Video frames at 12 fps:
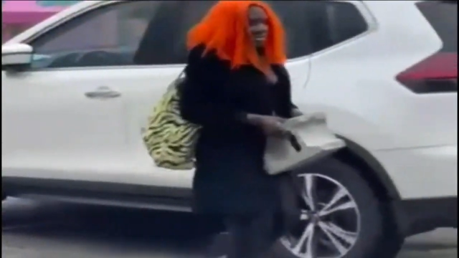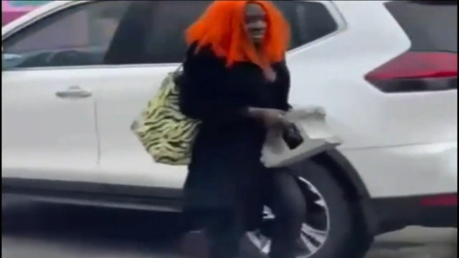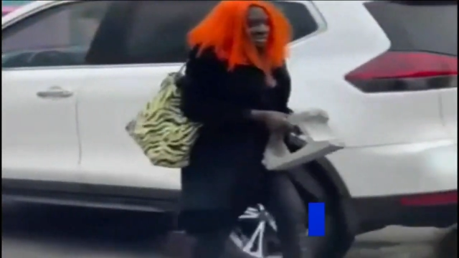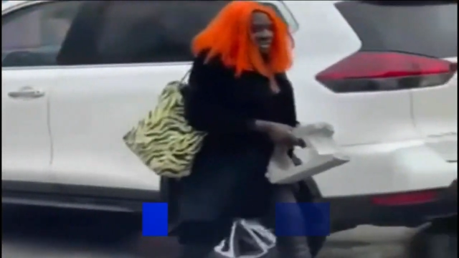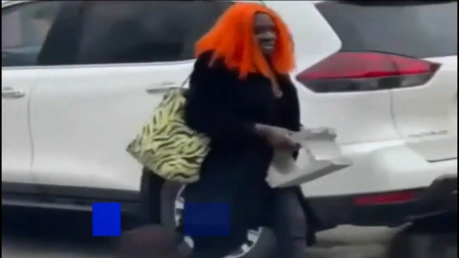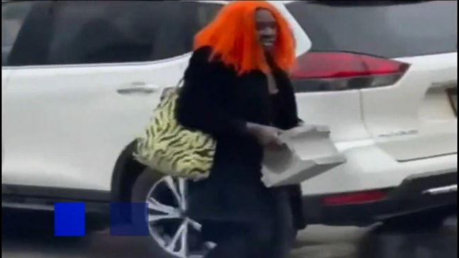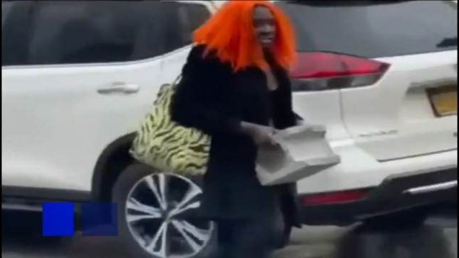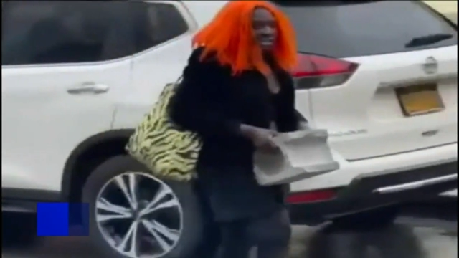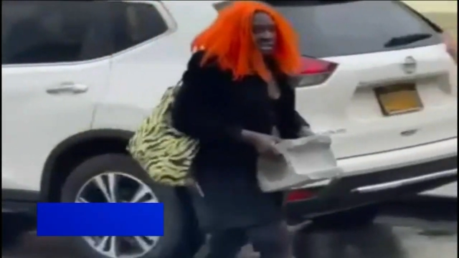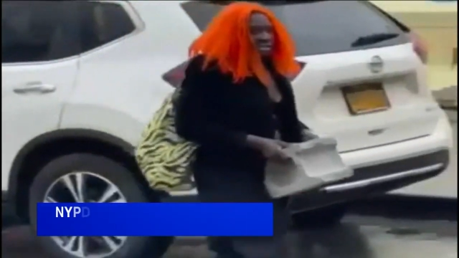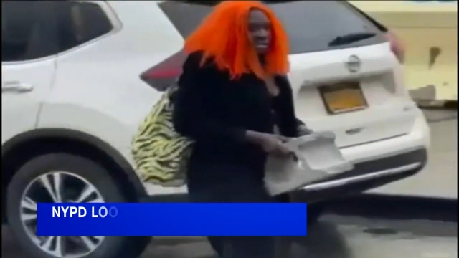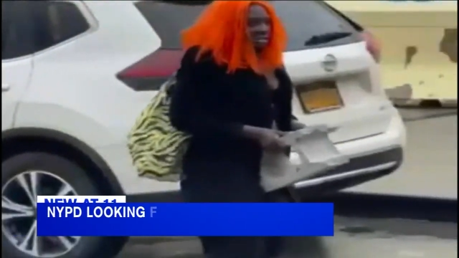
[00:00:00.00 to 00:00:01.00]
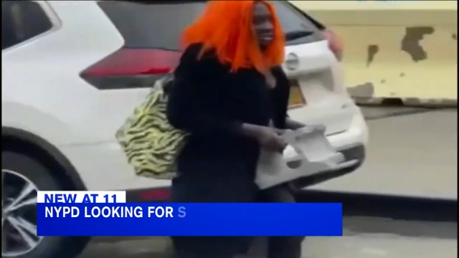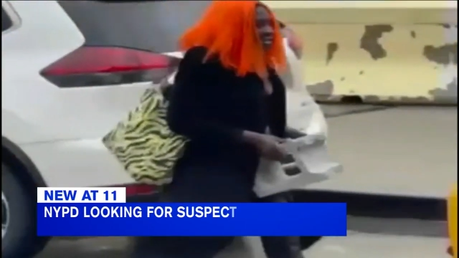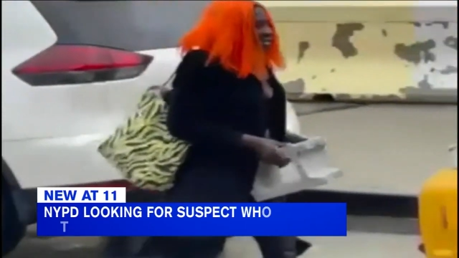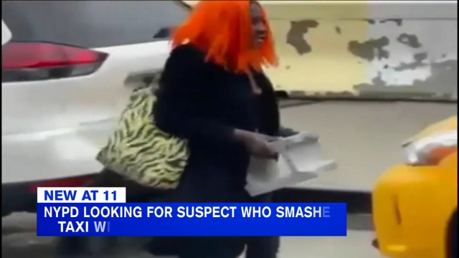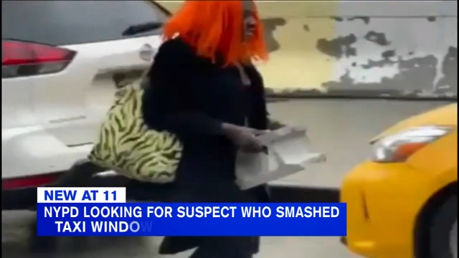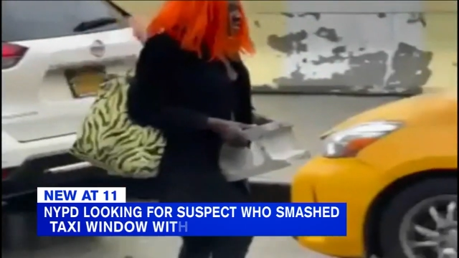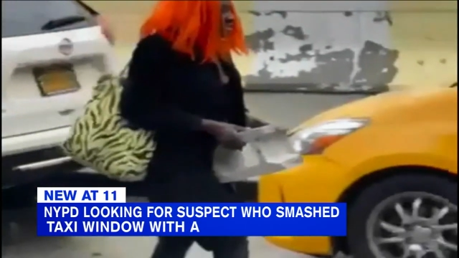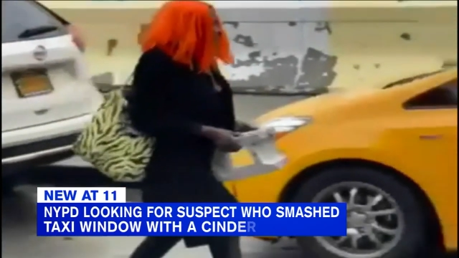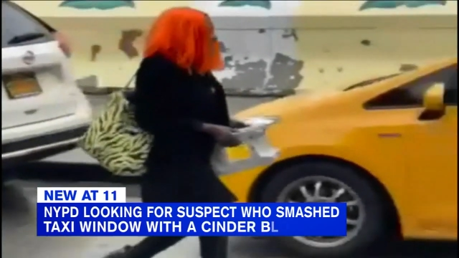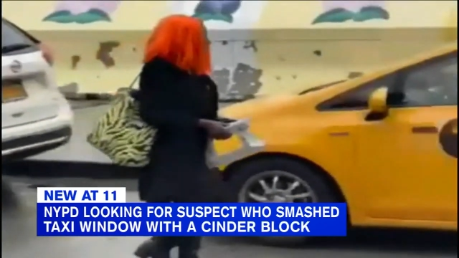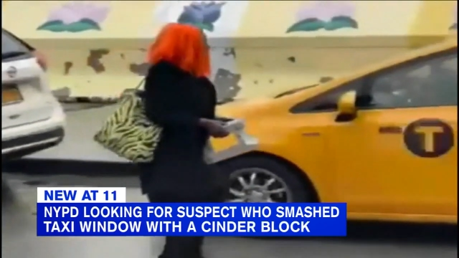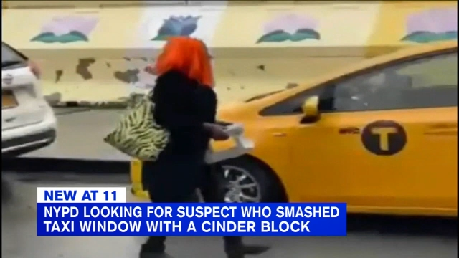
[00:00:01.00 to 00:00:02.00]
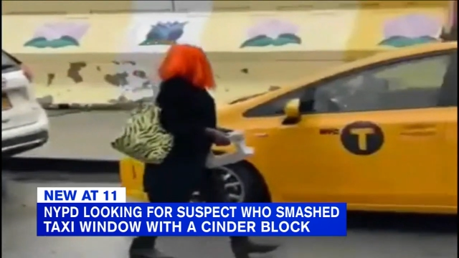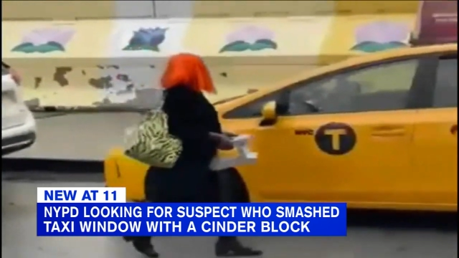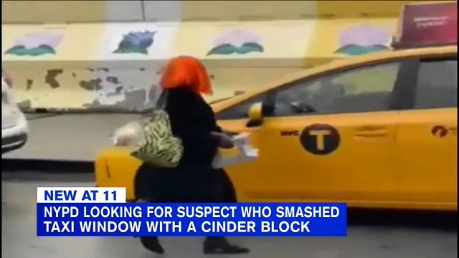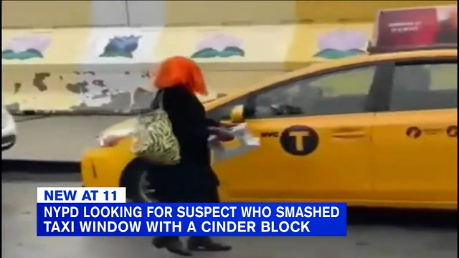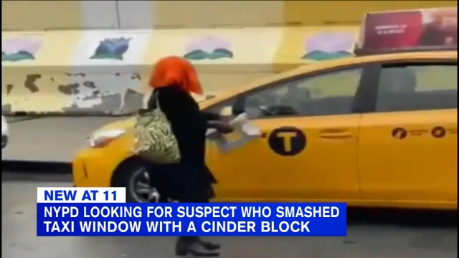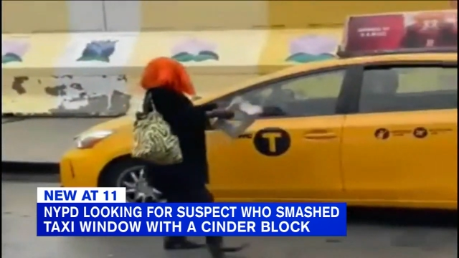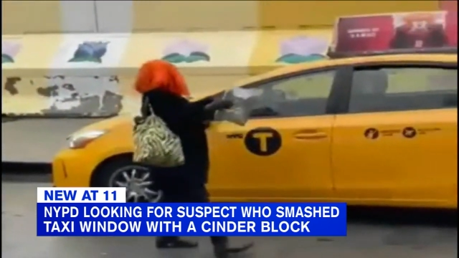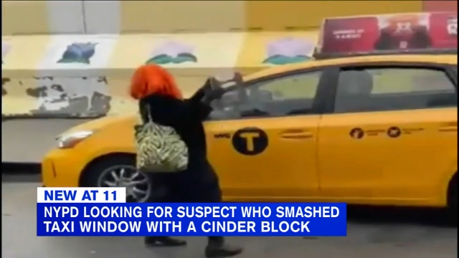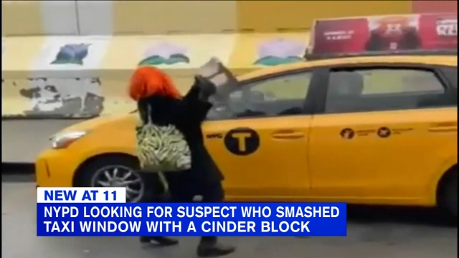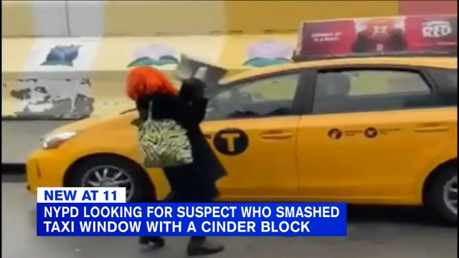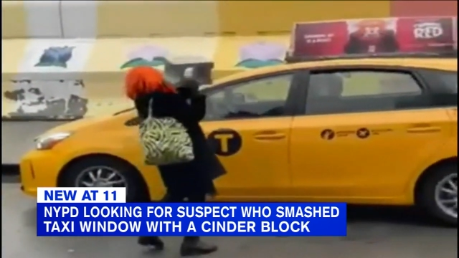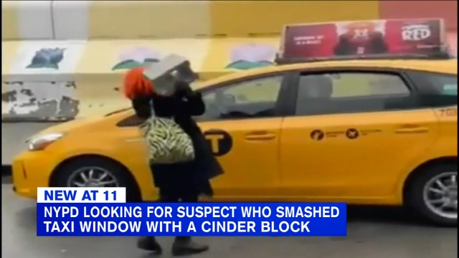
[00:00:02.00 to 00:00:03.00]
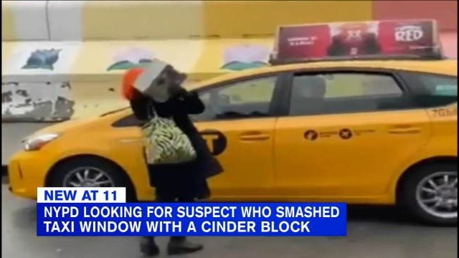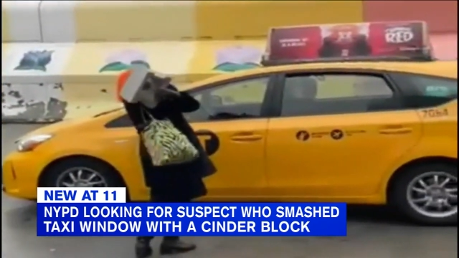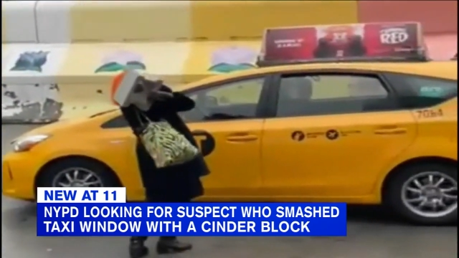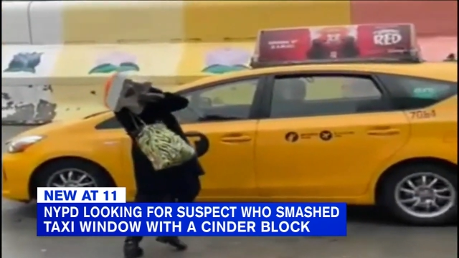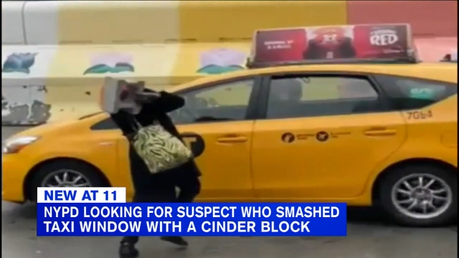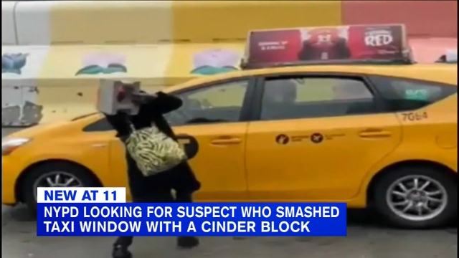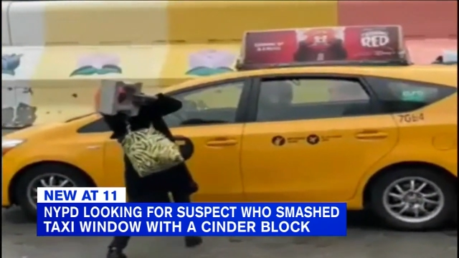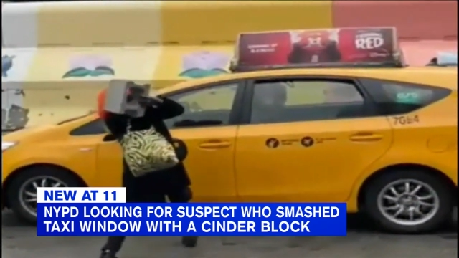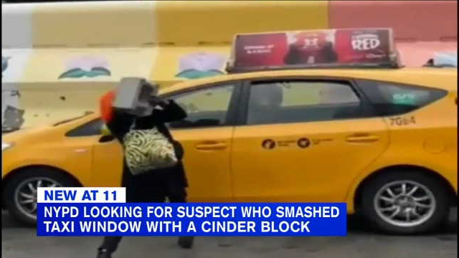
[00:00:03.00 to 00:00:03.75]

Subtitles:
[unreadable: no face in view]